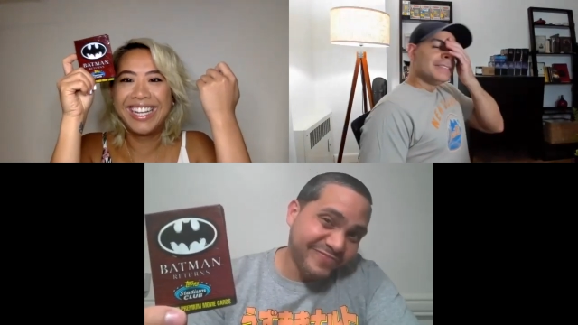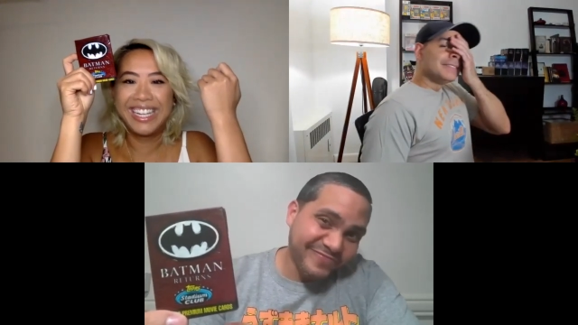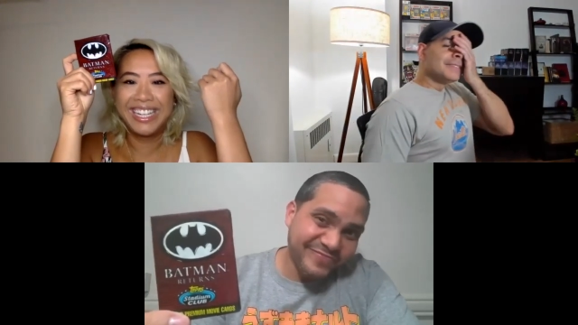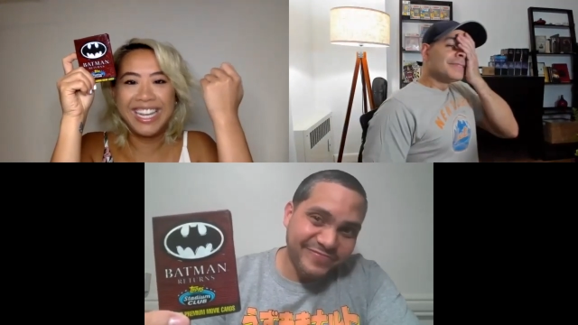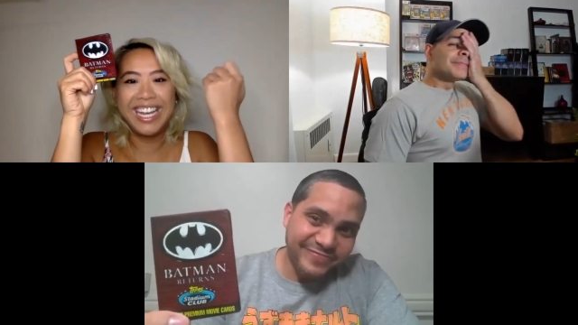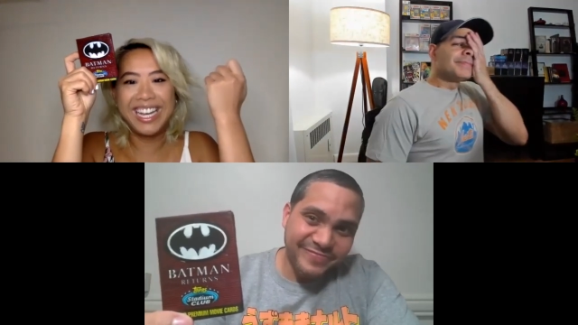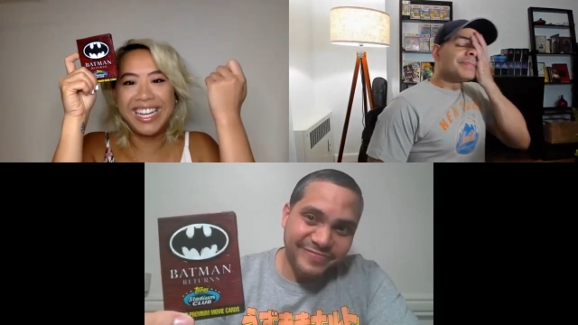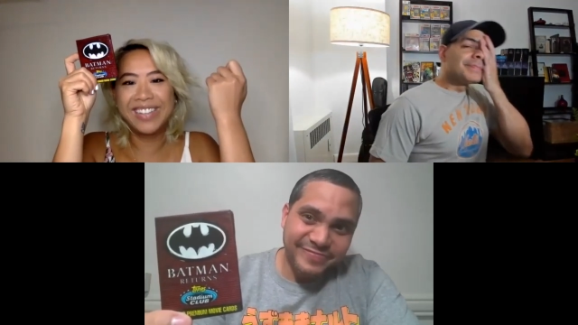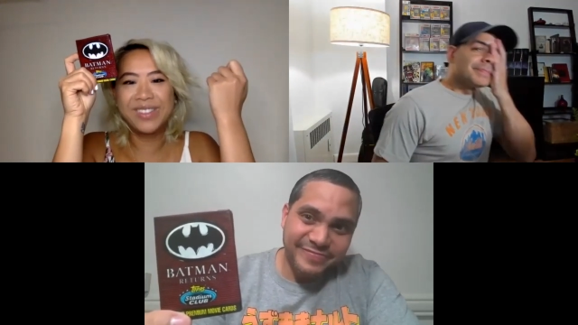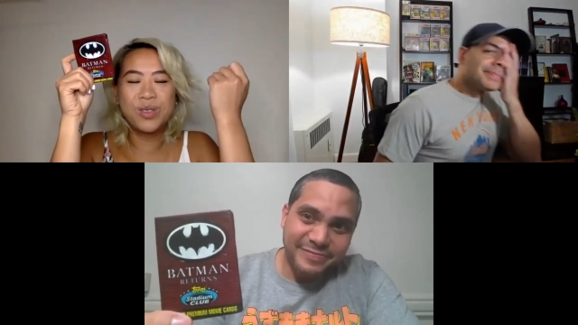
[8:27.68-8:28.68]
Speaker 1: Yeah,
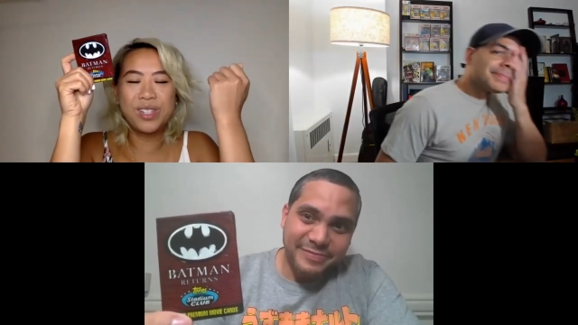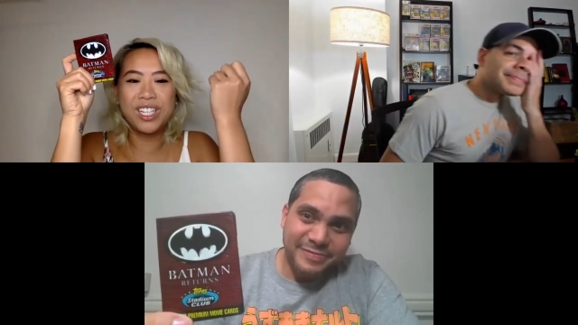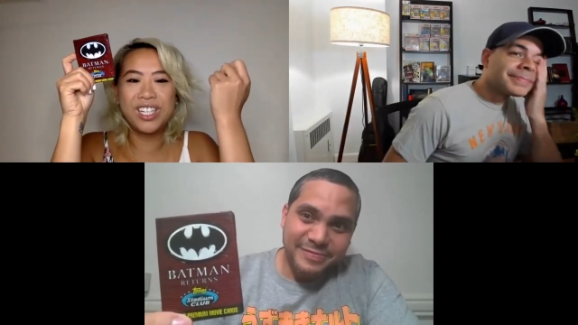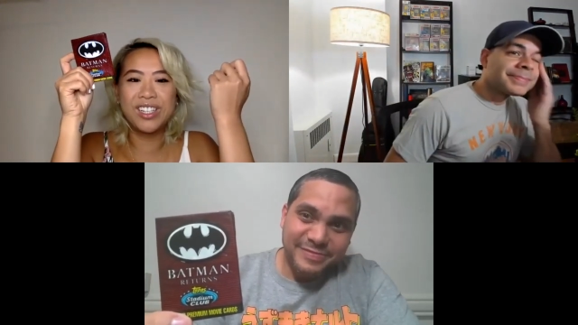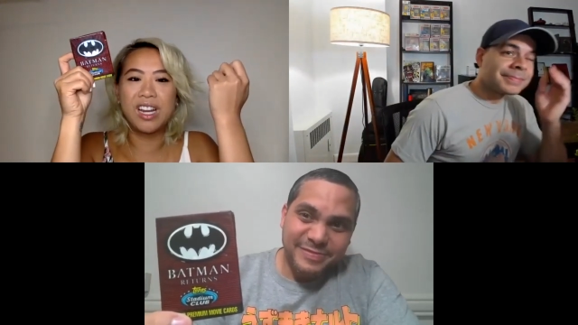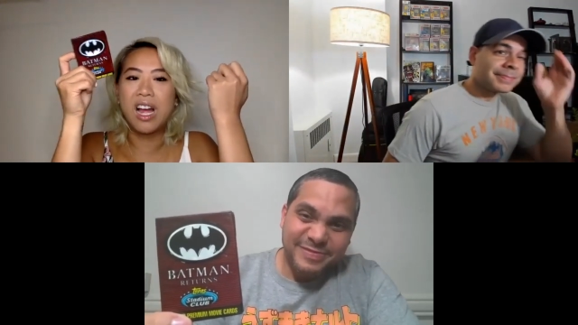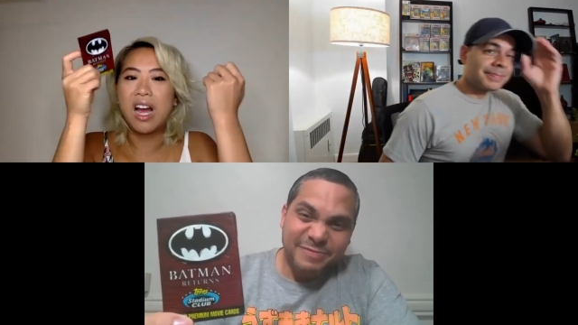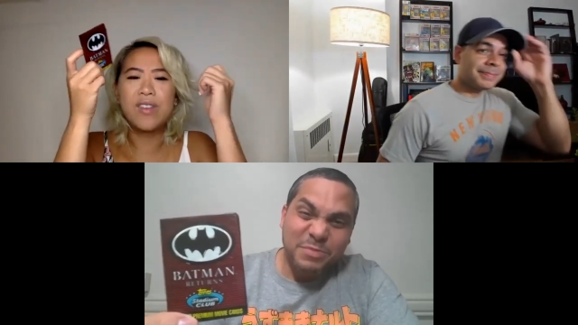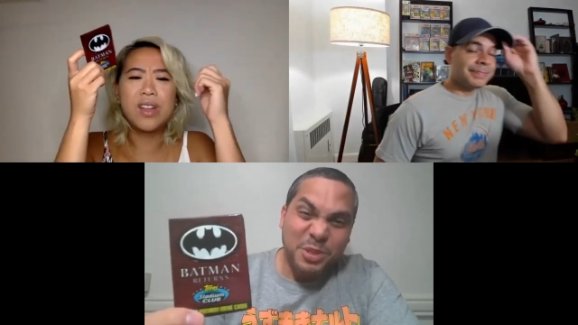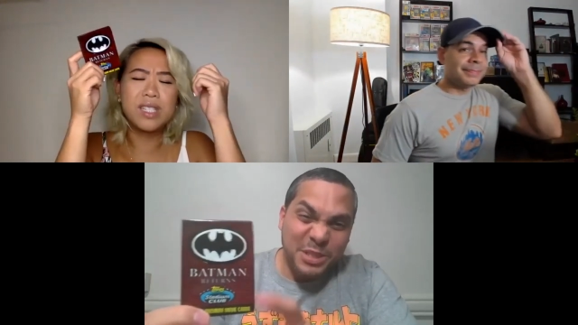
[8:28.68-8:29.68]
it was really good.
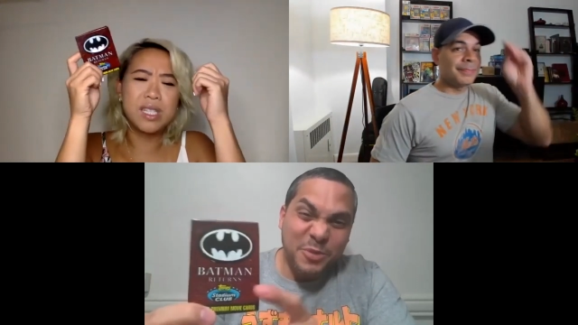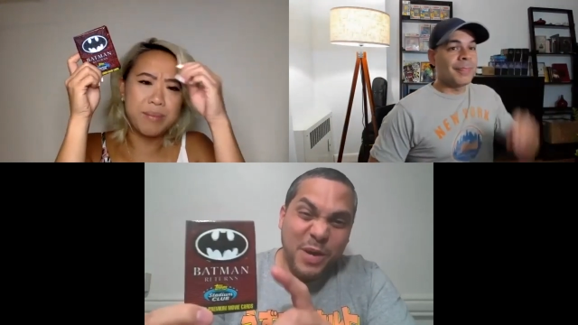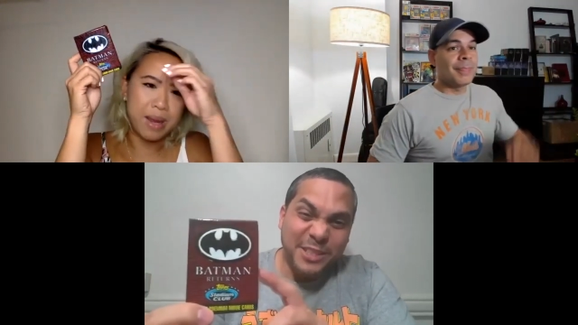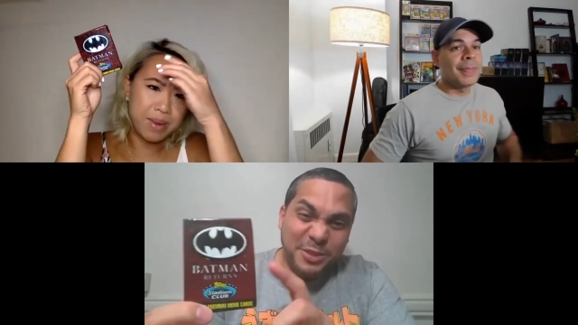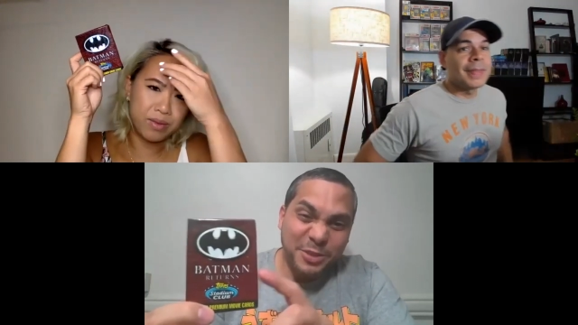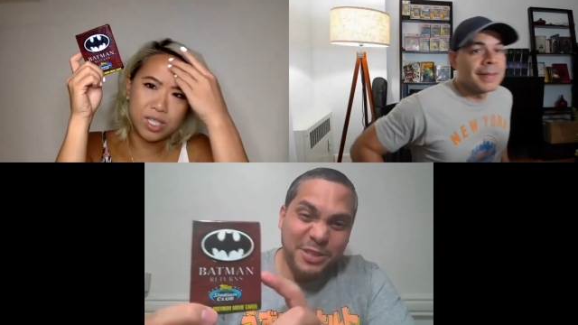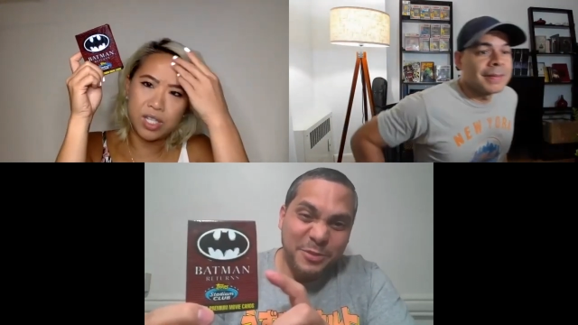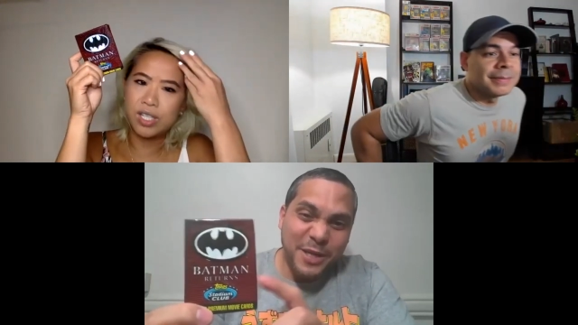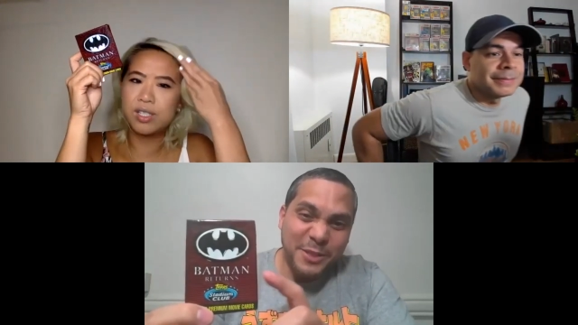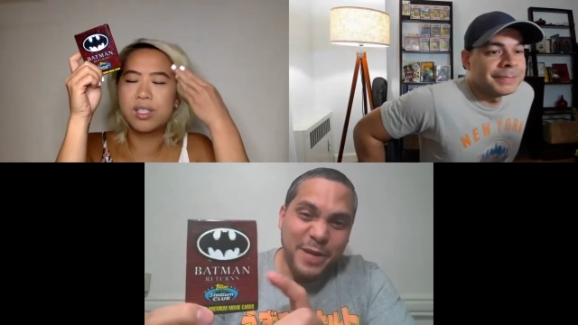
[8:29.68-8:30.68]
I've never you seen. Watch,
Speaker 2: you need to
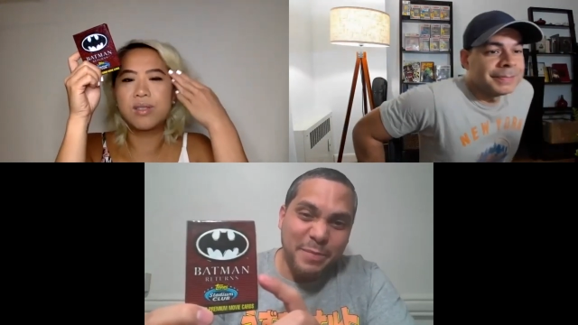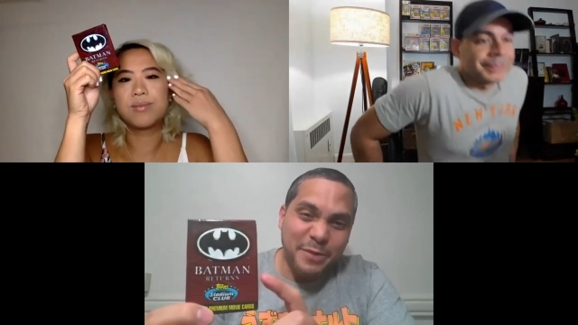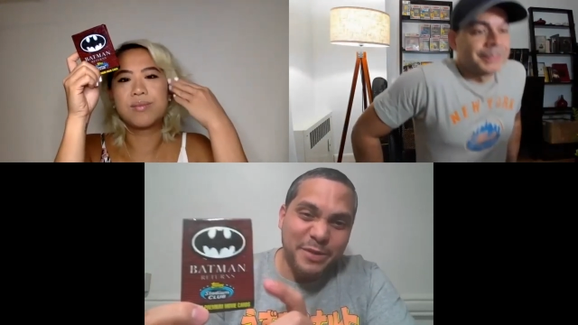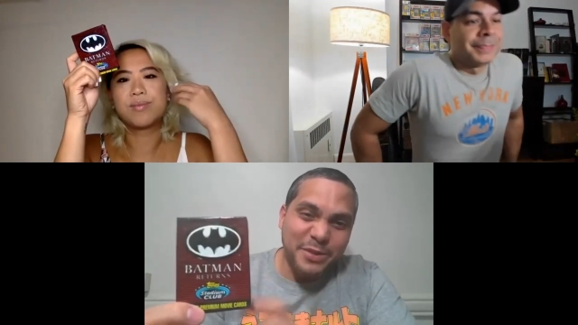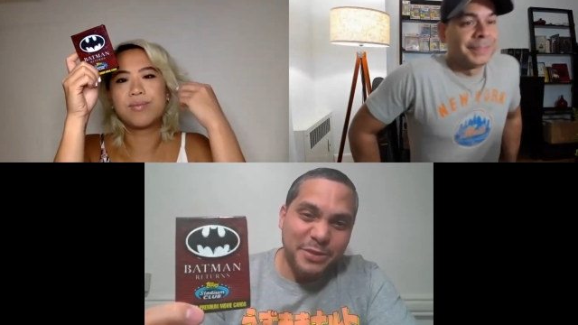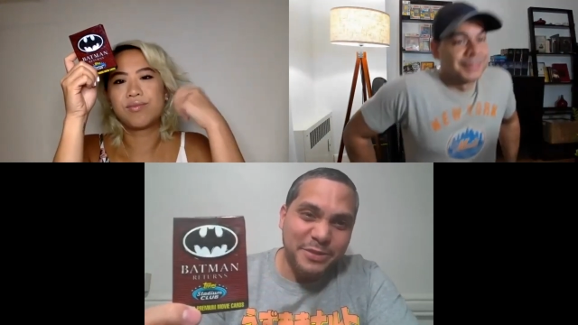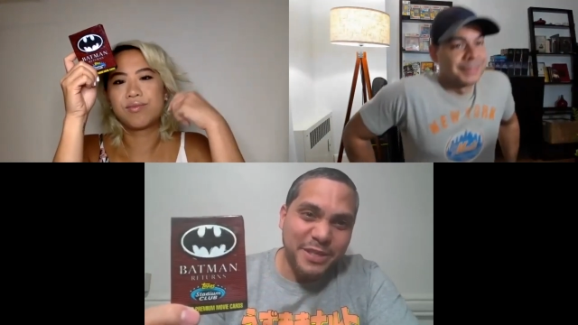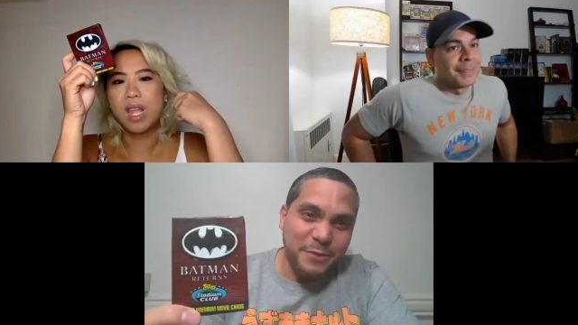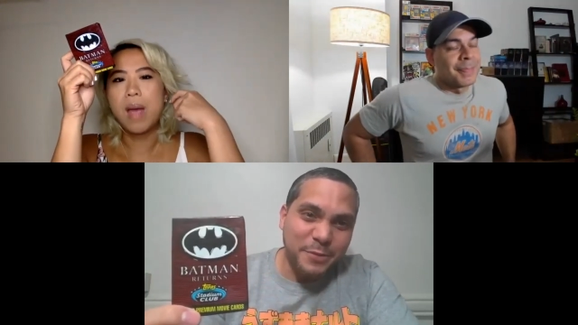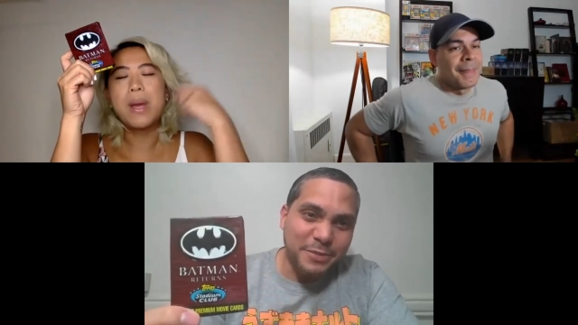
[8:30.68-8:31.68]
watch Batman Returns. You
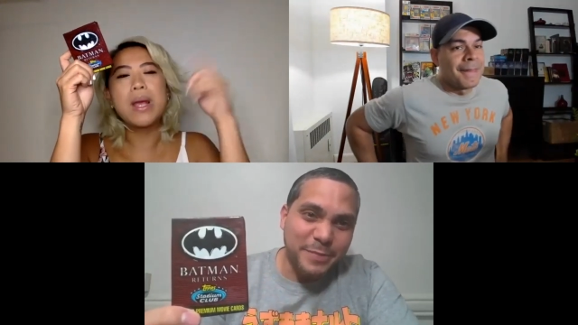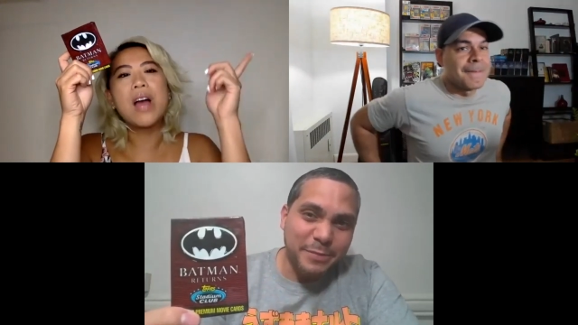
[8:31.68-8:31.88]
have to watch.
Speaker 1: I,